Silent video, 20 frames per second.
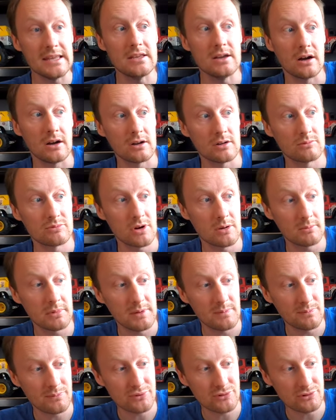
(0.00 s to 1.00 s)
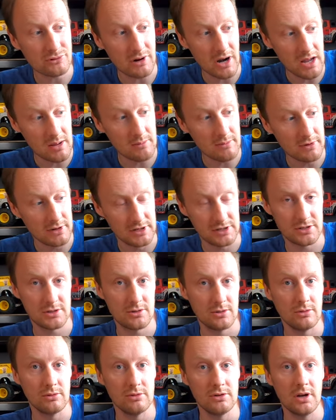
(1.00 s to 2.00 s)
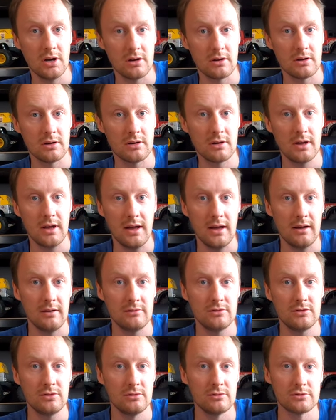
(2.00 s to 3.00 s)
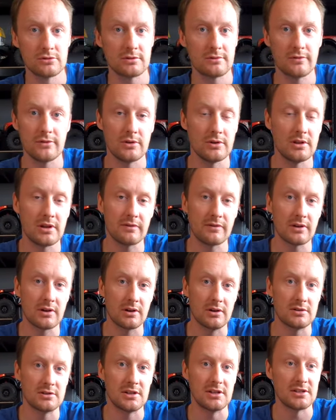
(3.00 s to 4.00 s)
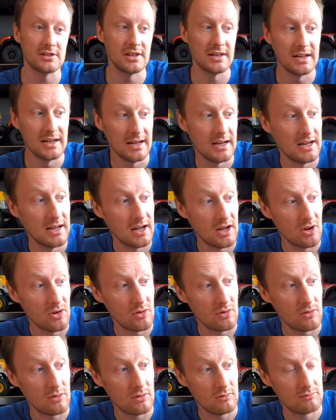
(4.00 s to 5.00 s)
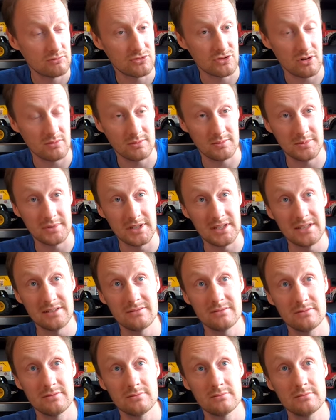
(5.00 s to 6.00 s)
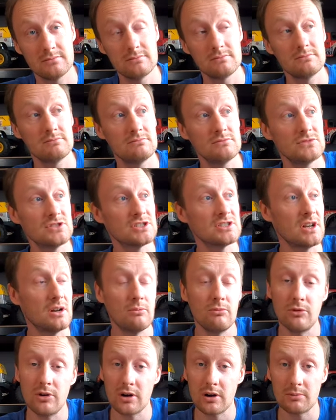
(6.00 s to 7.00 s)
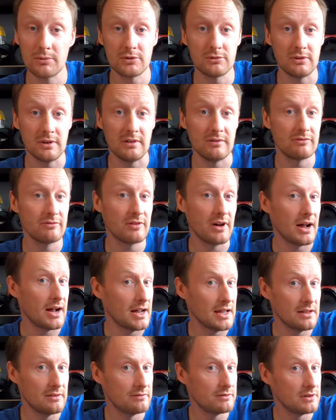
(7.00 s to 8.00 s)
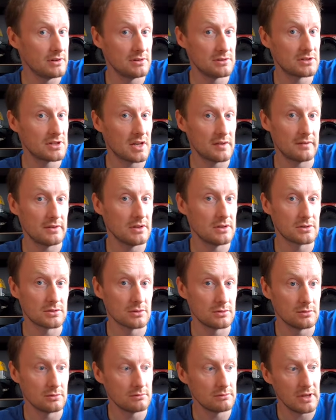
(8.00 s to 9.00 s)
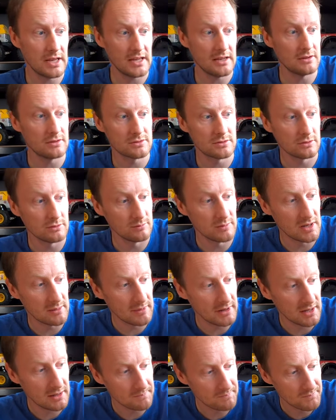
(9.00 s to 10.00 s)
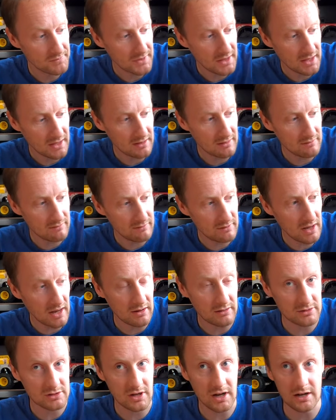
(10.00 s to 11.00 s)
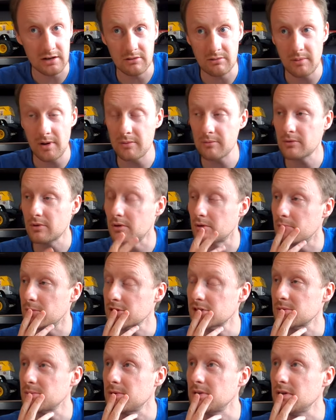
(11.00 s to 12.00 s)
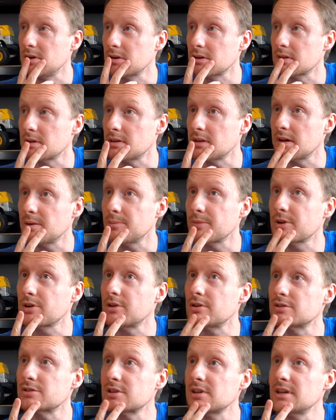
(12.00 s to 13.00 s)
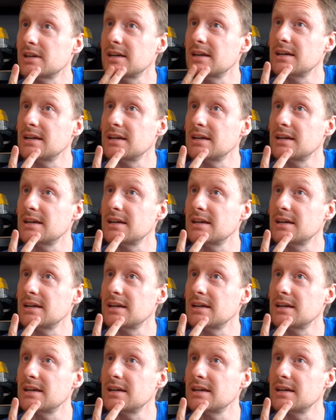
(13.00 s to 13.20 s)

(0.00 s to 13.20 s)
young, probably primary school young. To those of you in different countries, probably somewhere between 5 and 7 years old, 8 years old maybe. I must have been younger than that because